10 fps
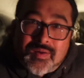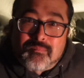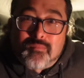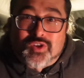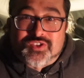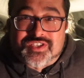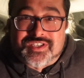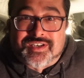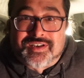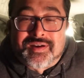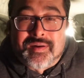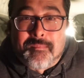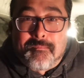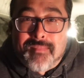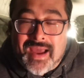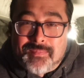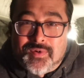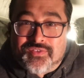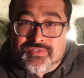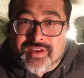monster,
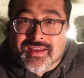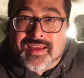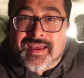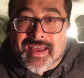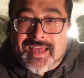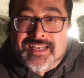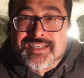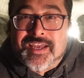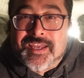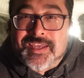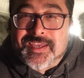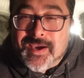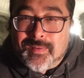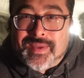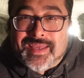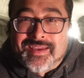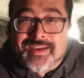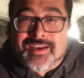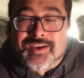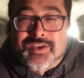mammoth and yummy,
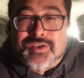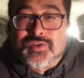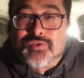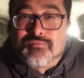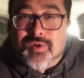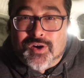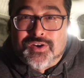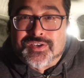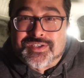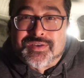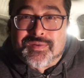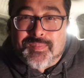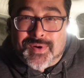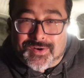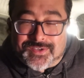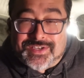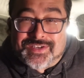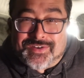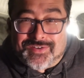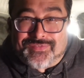humongous pot
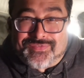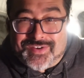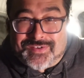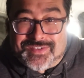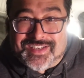of food.